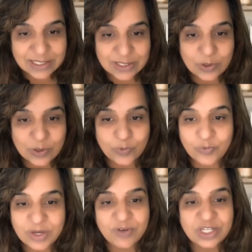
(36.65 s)
So
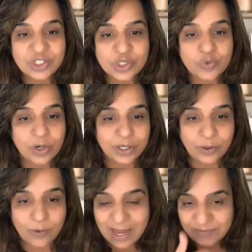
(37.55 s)
we just
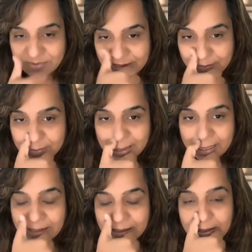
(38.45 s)
wanted to have
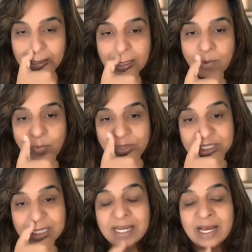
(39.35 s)
something
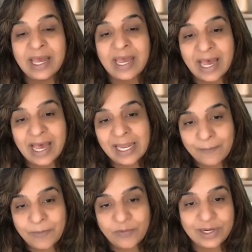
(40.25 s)
which can
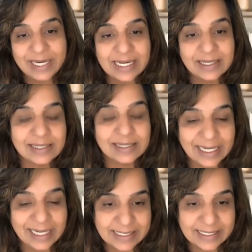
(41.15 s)
help our legal
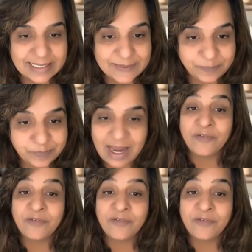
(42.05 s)
clients.